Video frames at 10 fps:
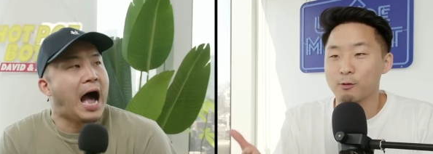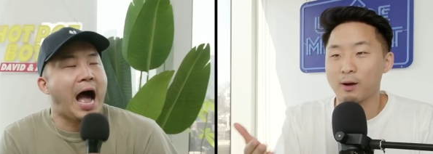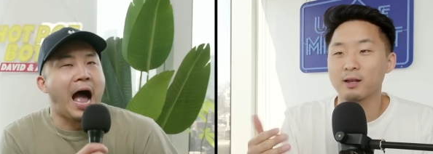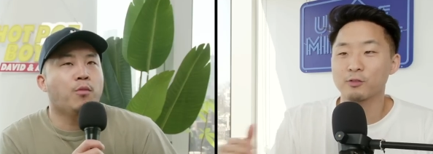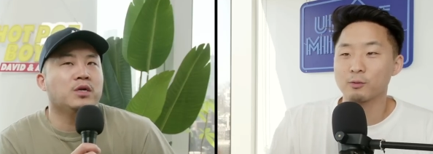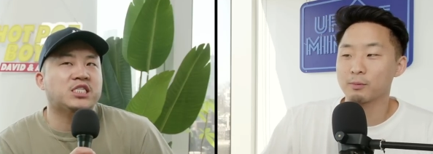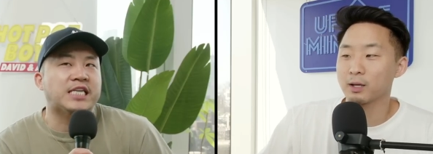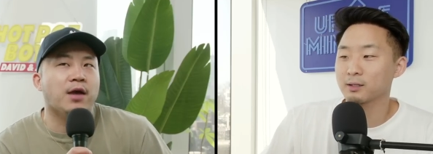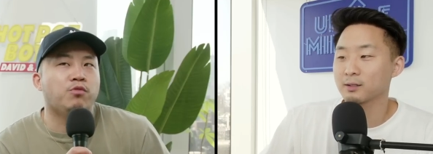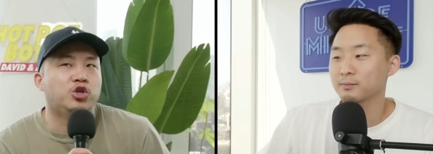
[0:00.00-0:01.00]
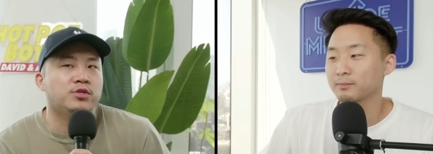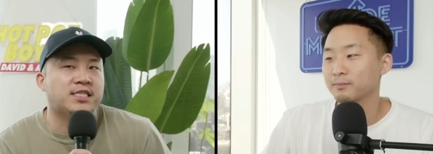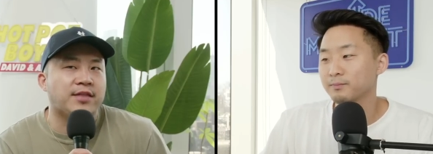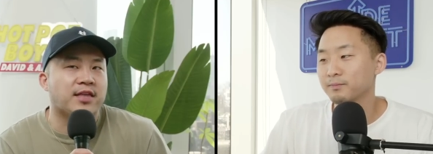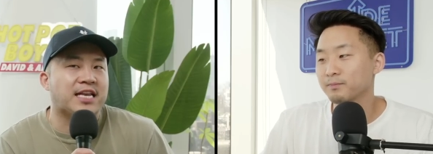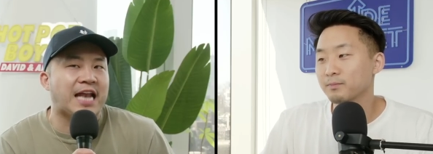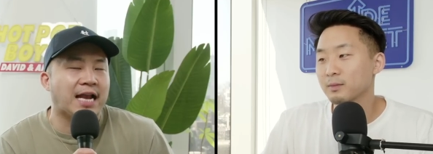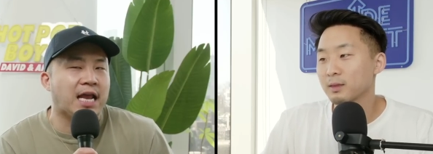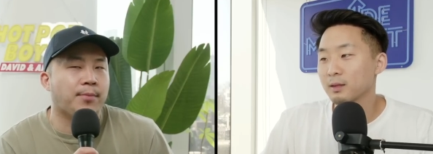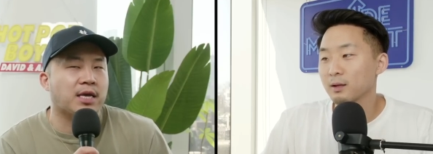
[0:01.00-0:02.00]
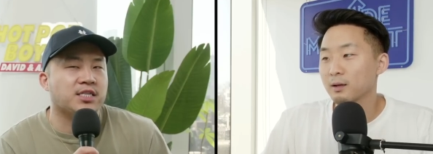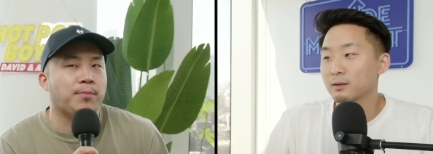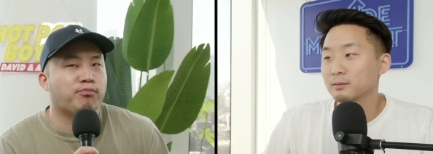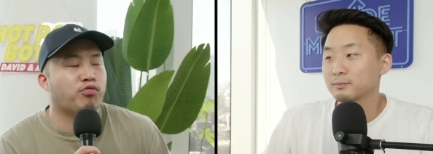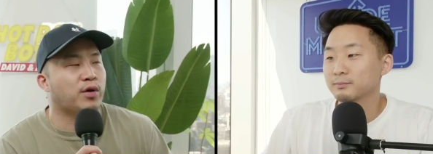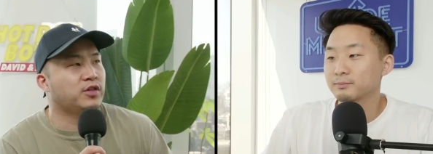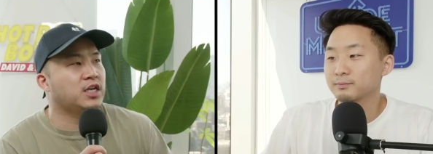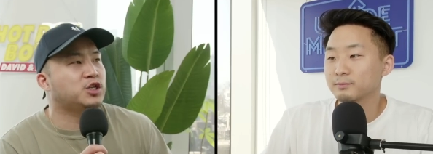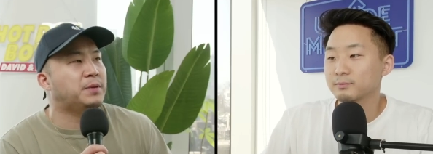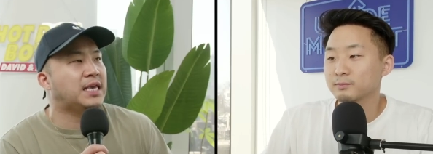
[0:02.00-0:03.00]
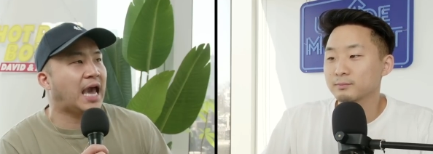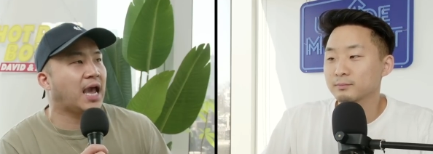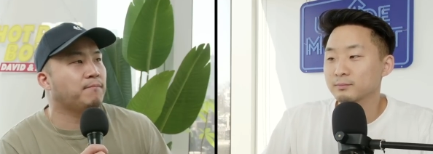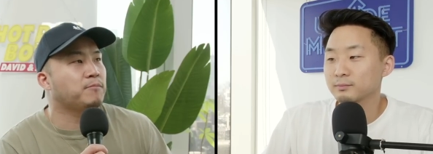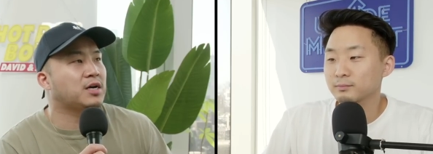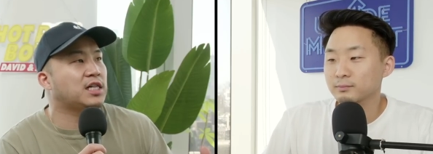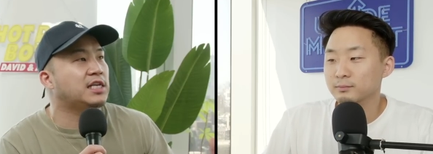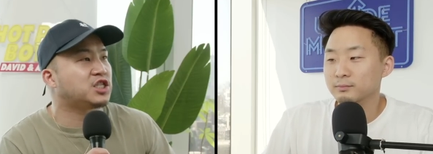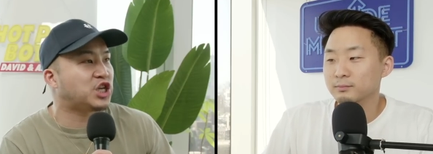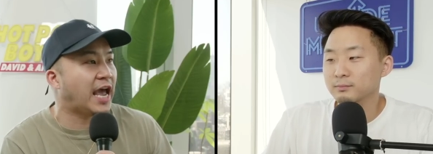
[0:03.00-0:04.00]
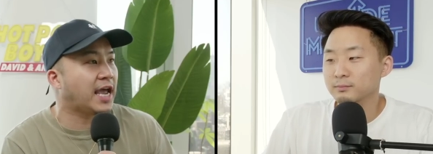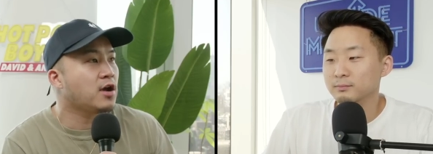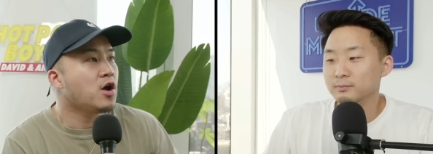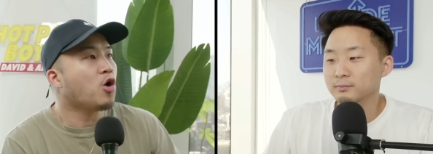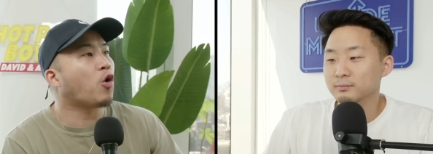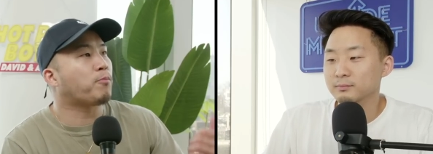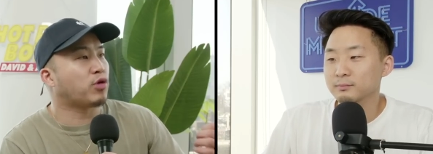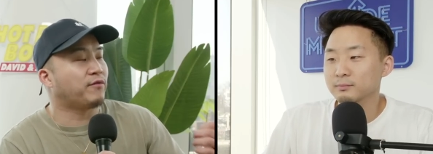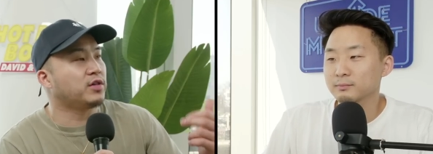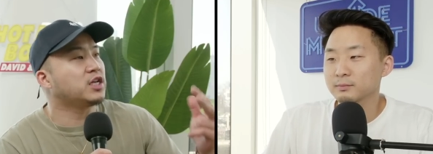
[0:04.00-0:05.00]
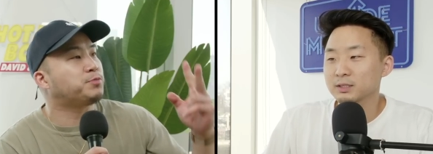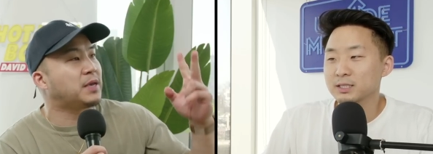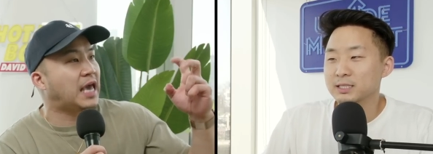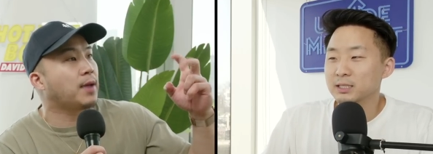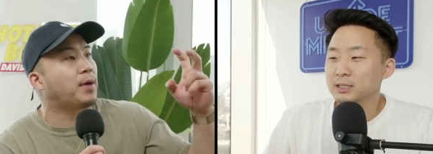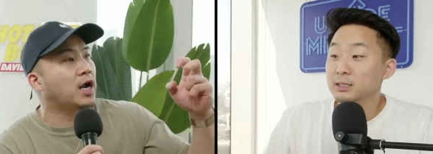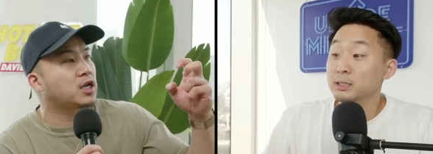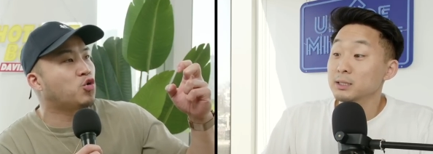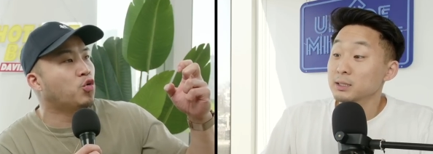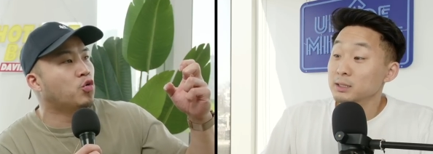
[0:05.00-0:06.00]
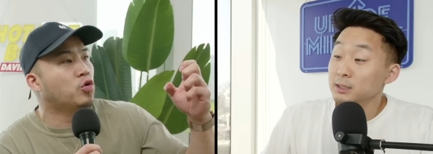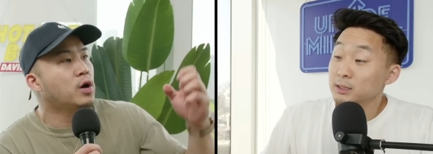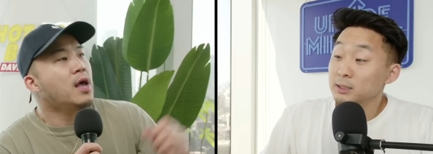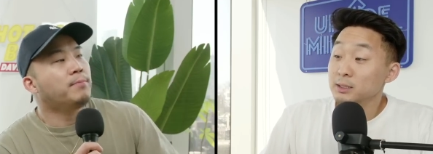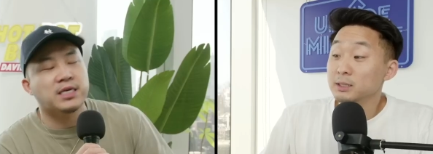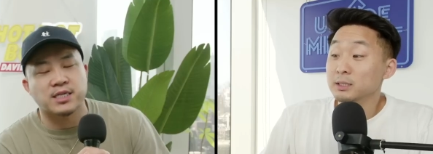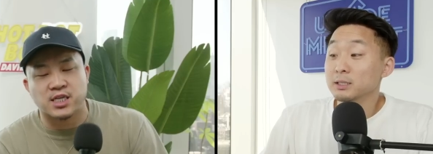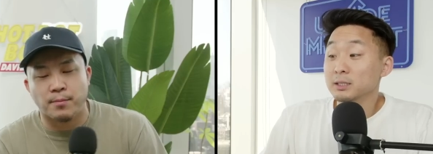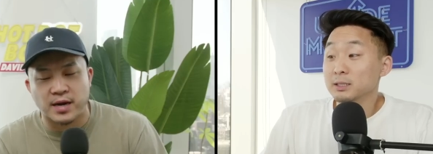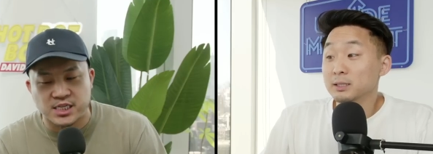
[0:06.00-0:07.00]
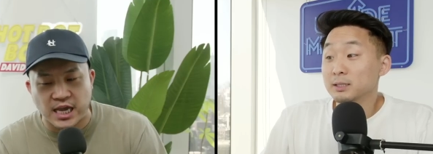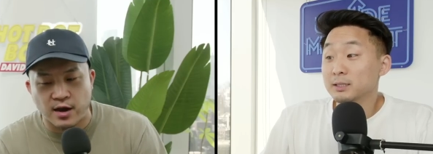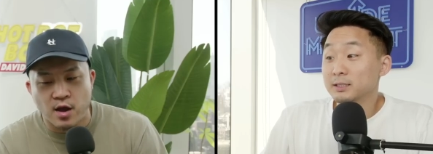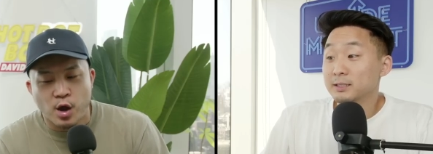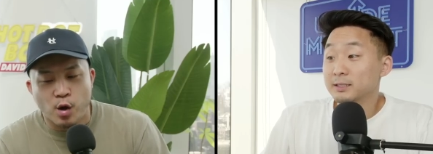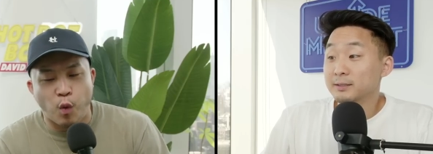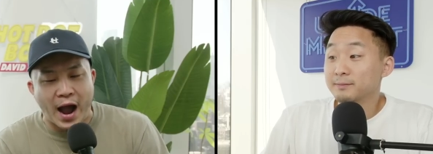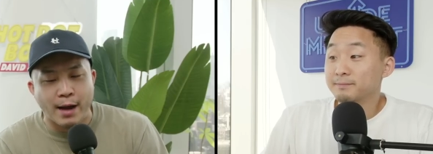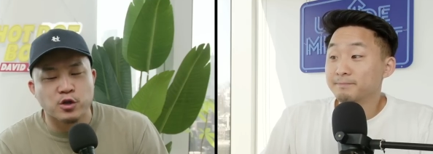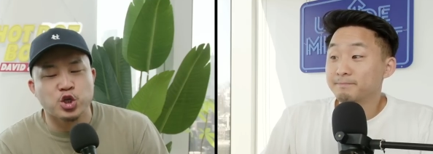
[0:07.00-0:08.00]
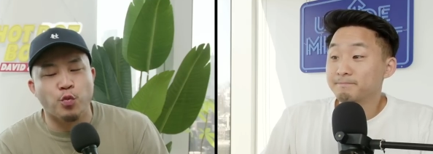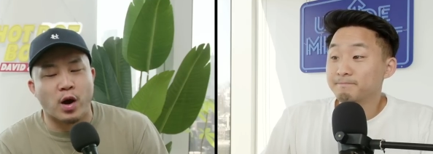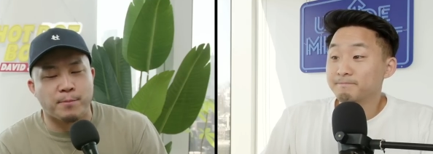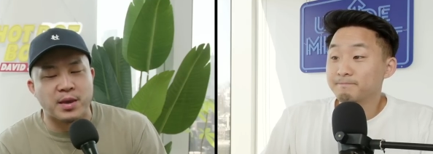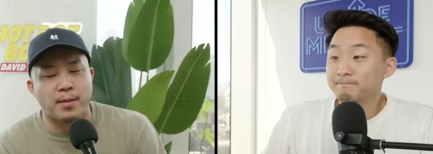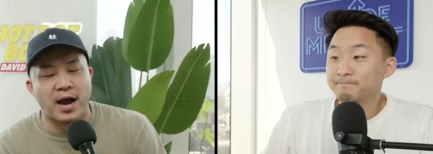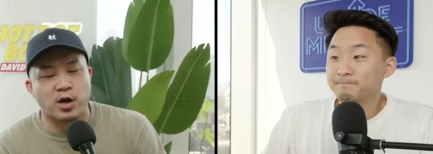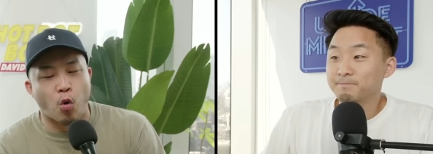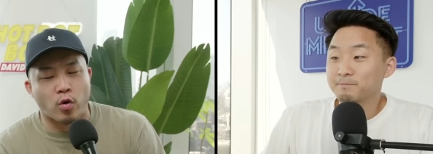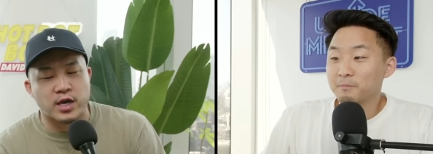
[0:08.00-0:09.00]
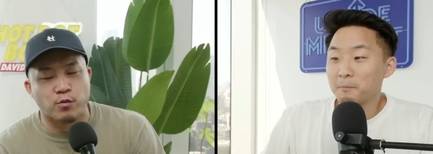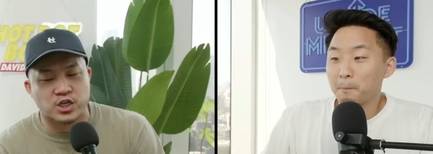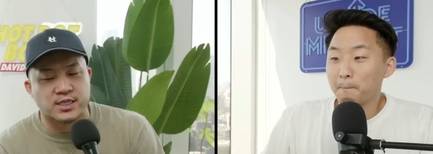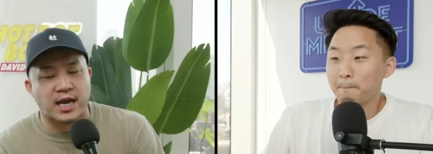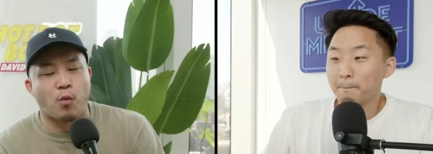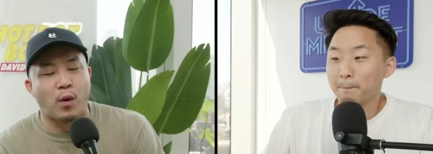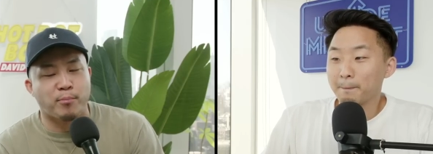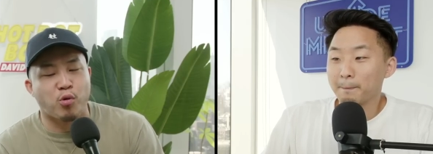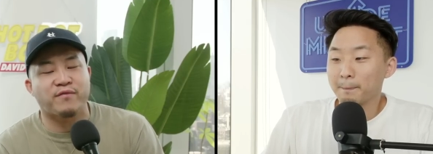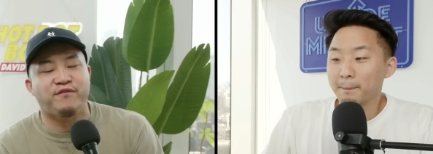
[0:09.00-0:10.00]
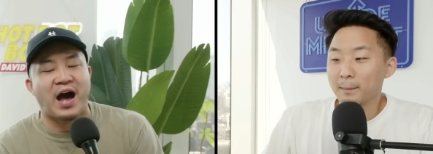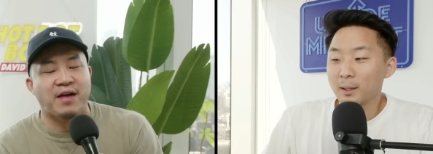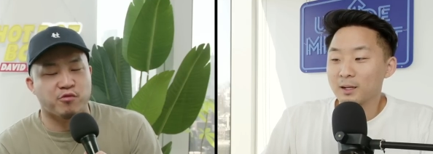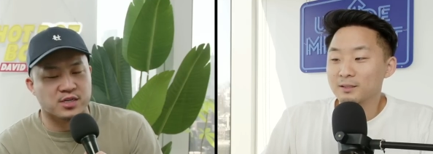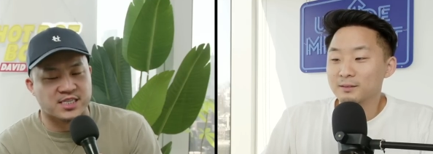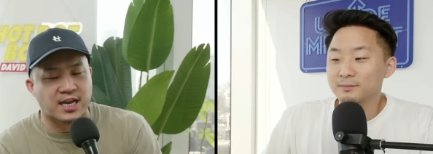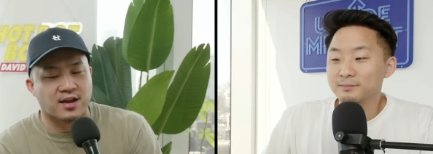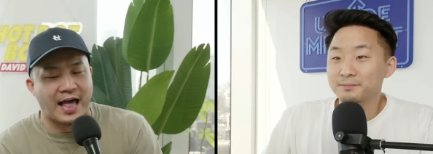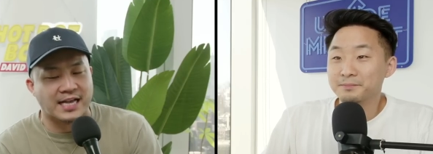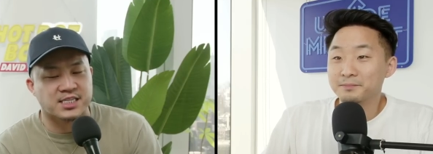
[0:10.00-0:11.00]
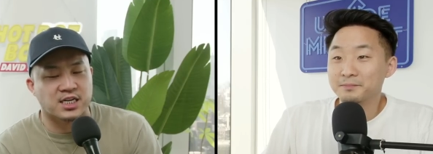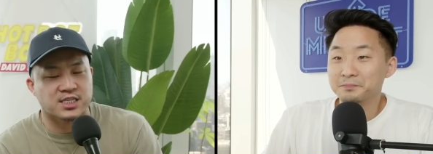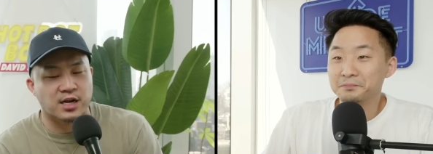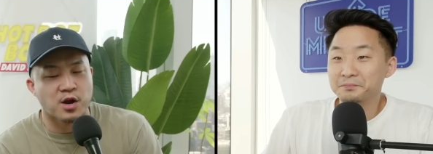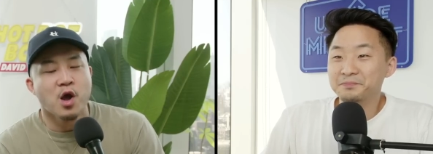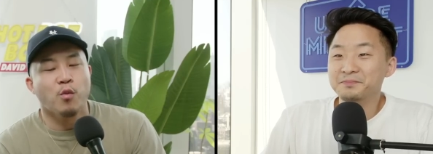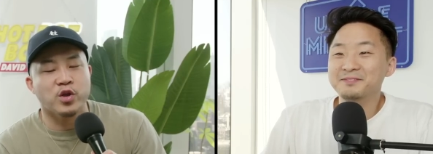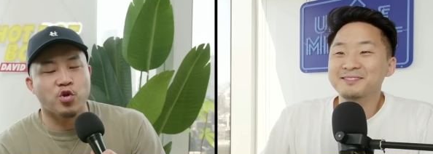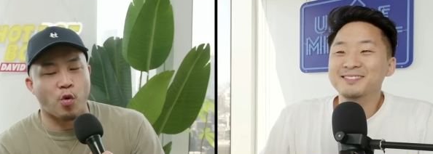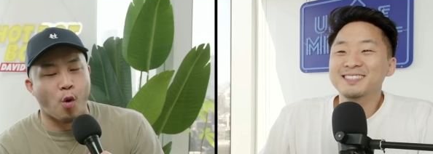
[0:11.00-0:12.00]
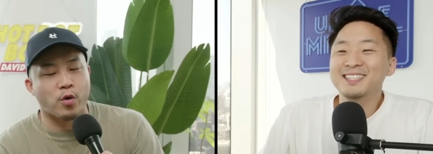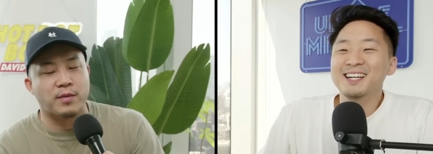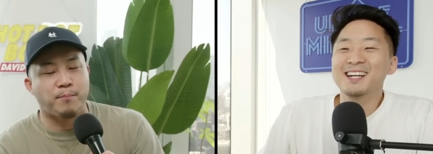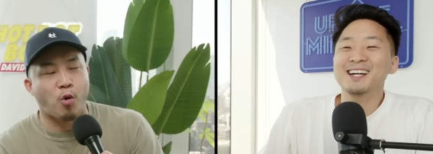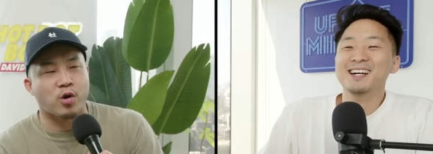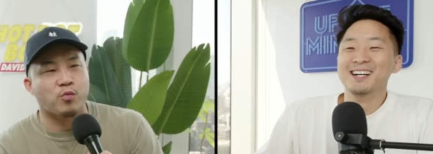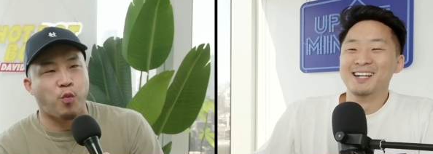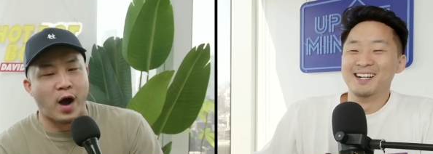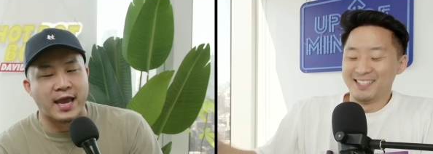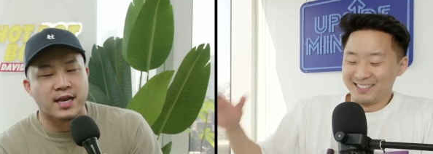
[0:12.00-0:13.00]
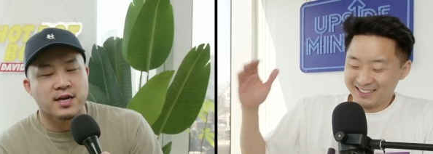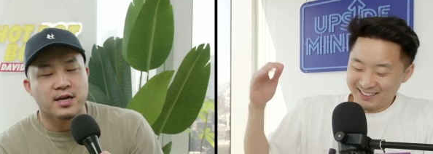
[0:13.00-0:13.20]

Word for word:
Speaker 1: I, right, I would say, black. Would you say that the dynamic is that privilege became cliche or privilege became uncool? Because somebody said, why would you want to be a minority, which is like a one point five or a second class citizen, when you're already born white,